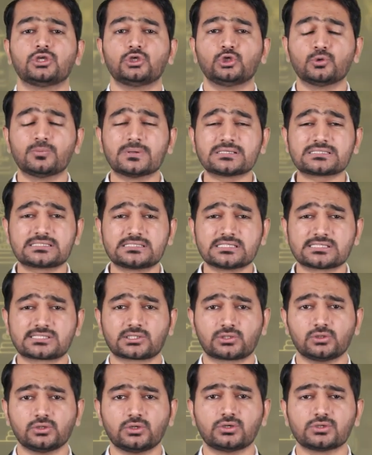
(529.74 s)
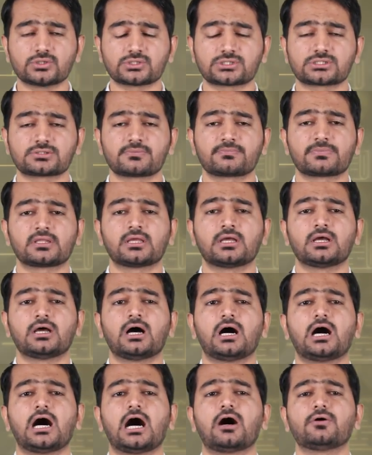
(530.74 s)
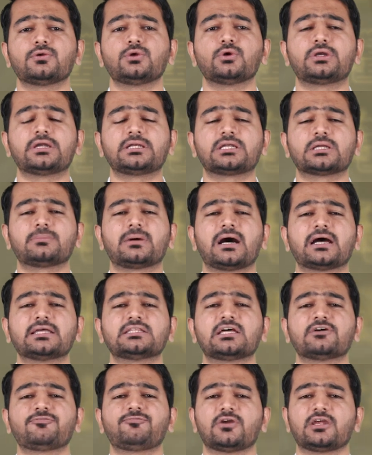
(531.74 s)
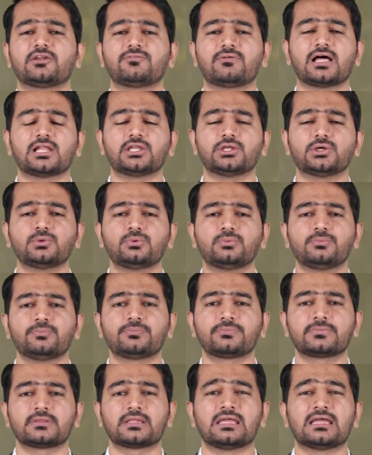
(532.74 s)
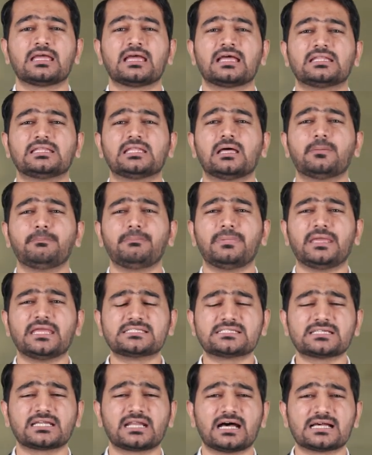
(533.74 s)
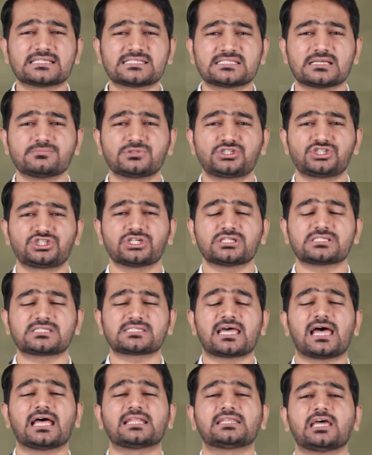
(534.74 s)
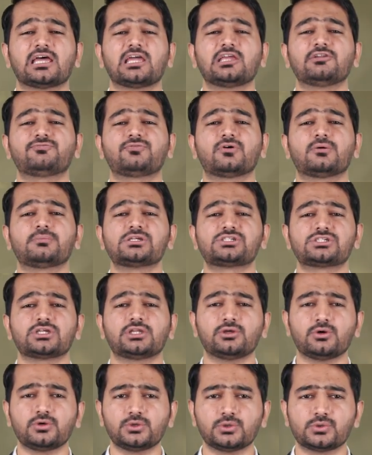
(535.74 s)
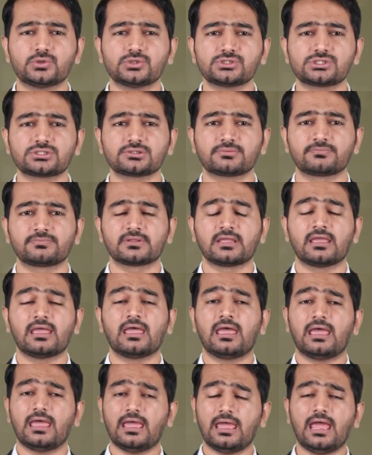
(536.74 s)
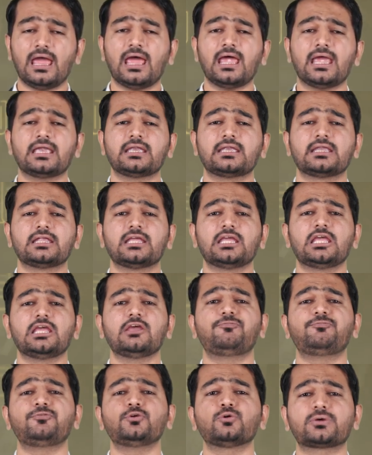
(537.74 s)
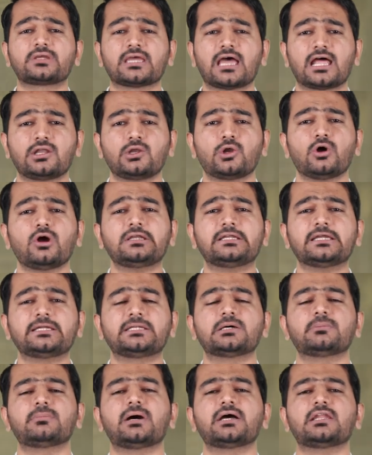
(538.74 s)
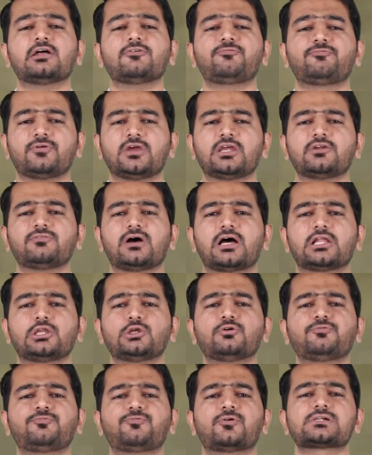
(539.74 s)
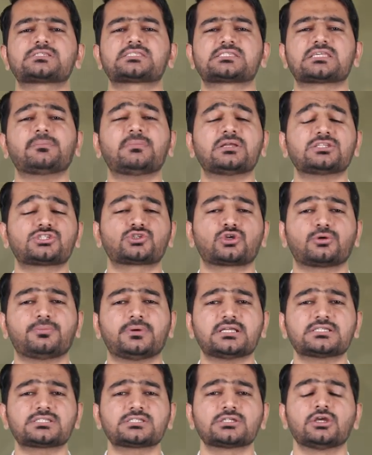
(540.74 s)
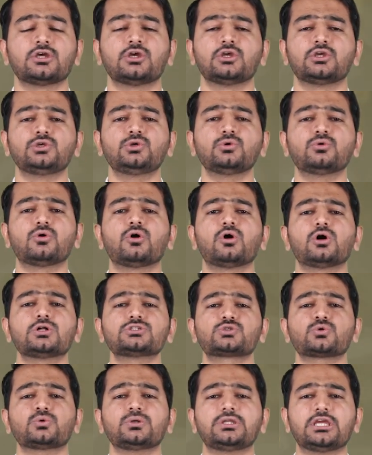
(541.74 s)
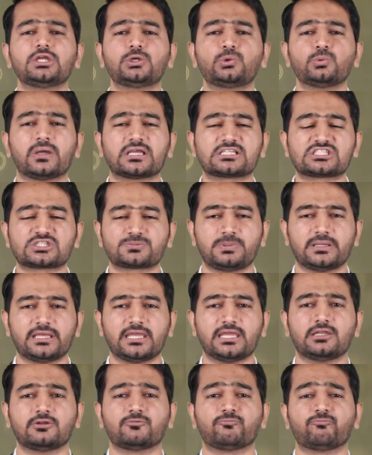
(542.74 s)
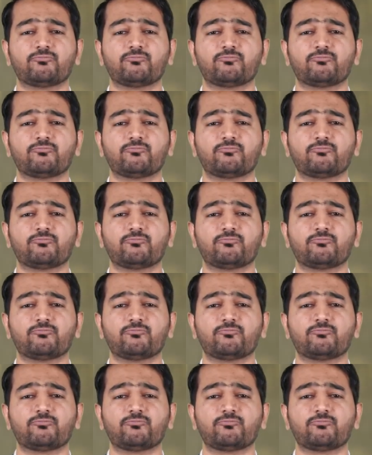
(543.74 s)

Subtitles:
You must disclose how you determine the fair value, the major assumptions and the information you used, and if you cannot determine a fair value for some instruments, you also need to explain